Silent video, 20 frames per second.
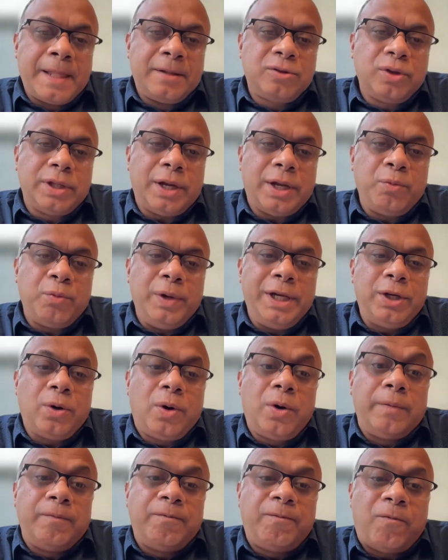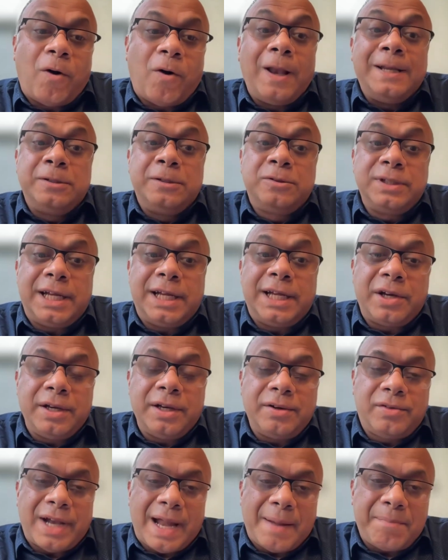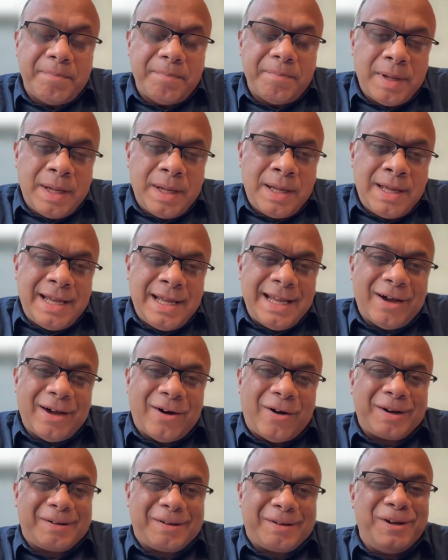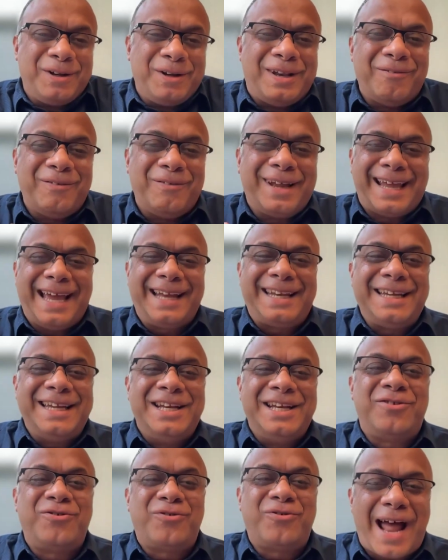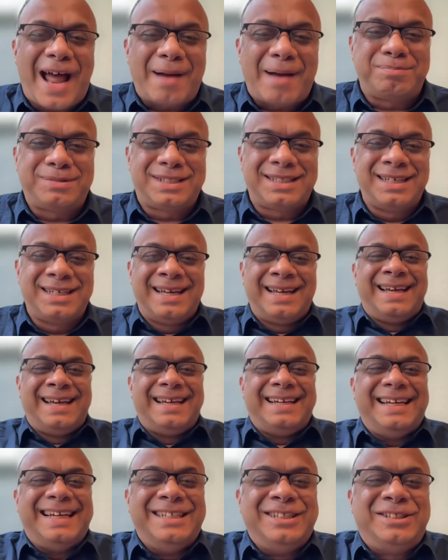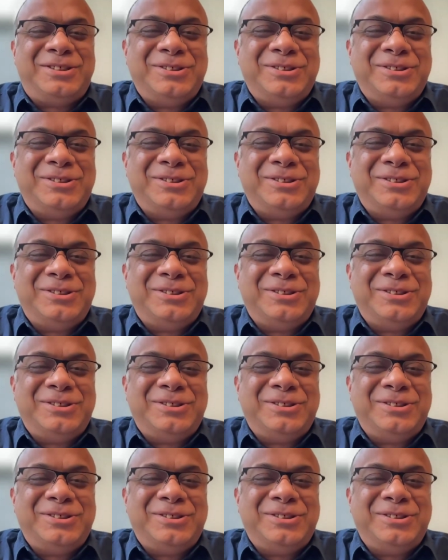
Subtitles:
So that we don't fall into that trap, or we get entrapped into